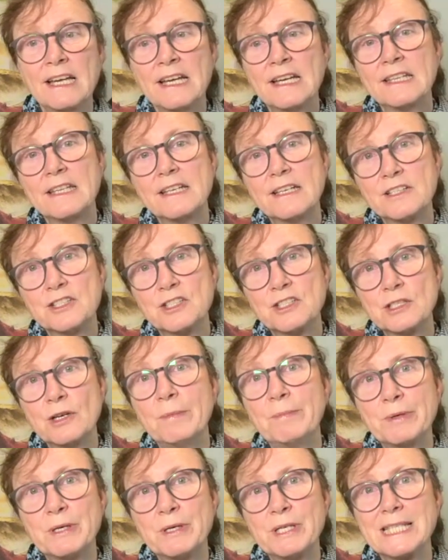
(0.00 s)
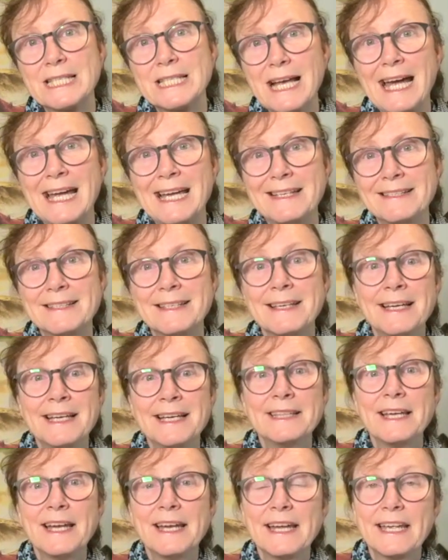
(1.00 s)
that are so precise
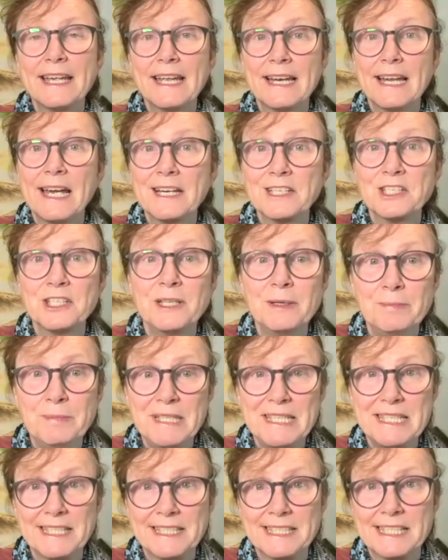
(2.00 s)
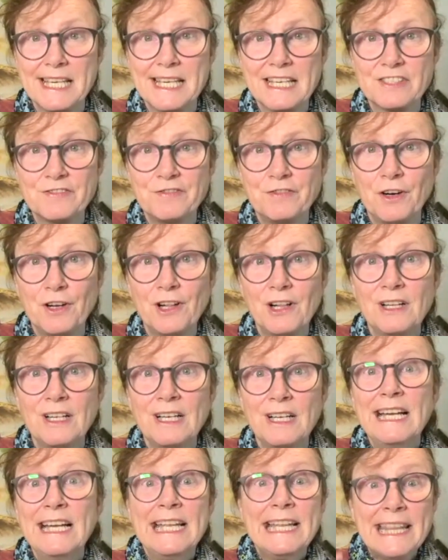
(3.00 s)
that I can actually be successful.
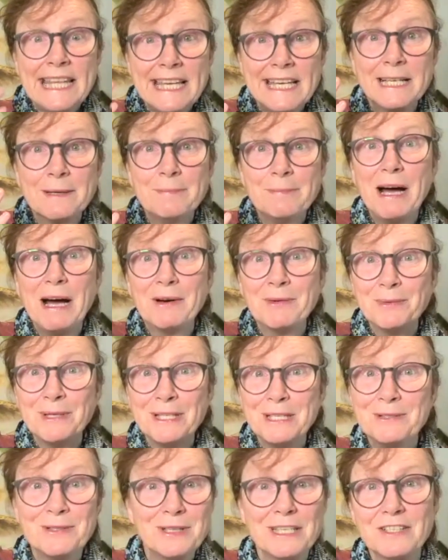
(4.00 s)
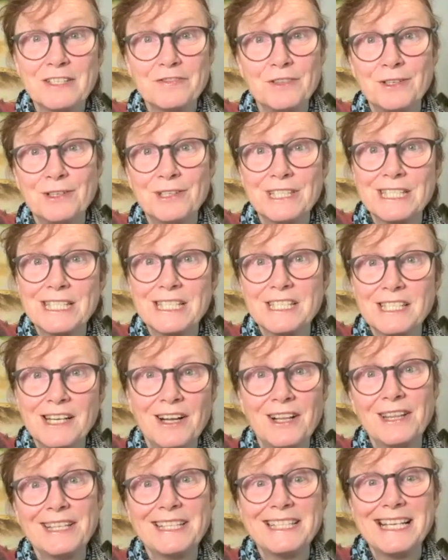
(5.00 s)
Think about it. We do this for horses
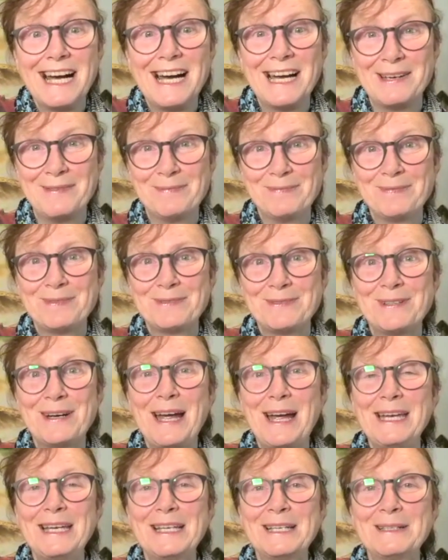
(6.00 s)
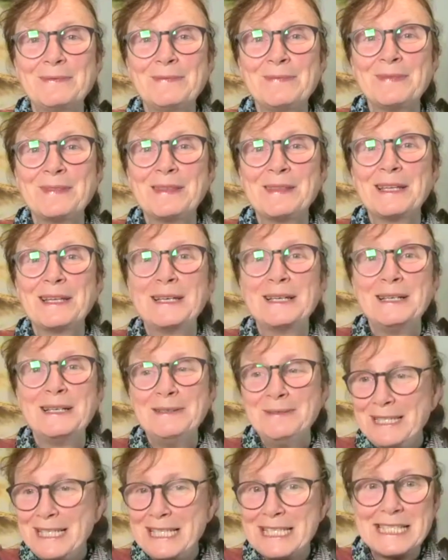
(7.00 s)
all the time, right?
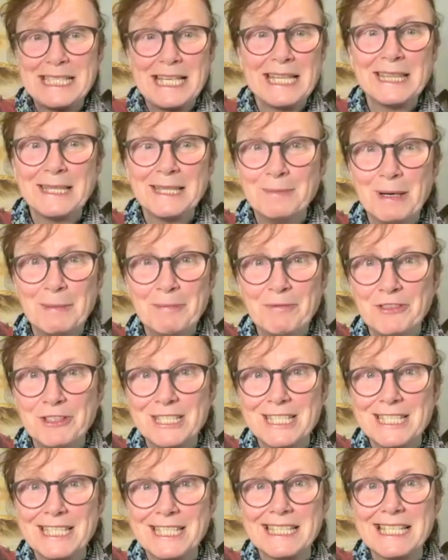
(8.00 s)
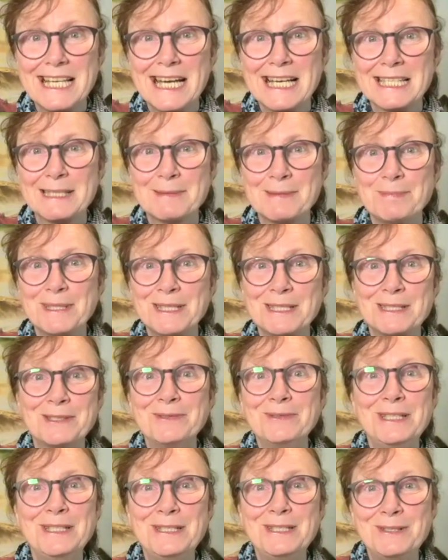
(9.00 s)
We set them up for success, but do
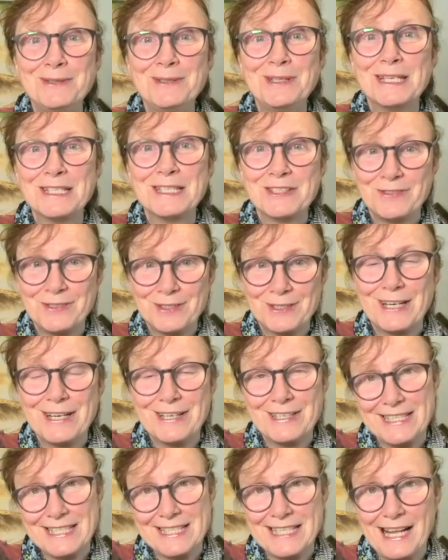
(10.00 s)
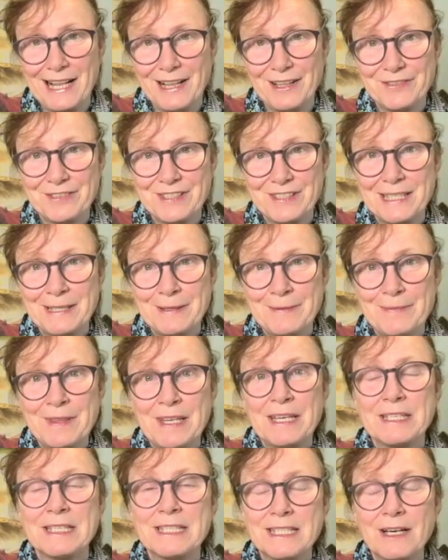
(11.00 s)
we do this for ourselves?
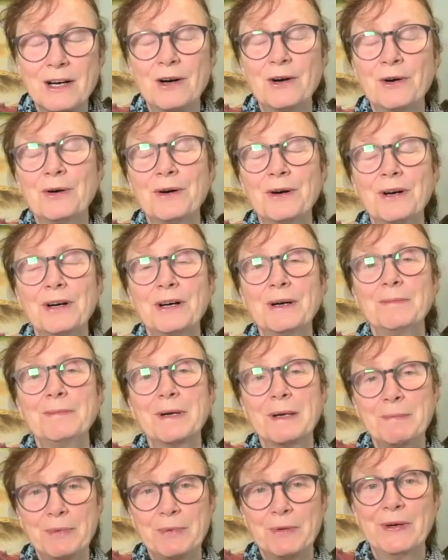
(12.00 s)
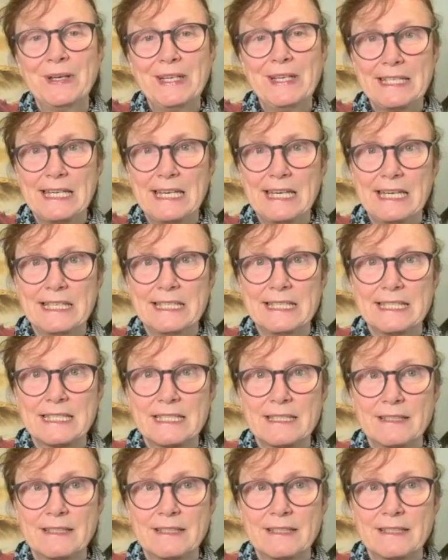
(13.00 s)
So my point is,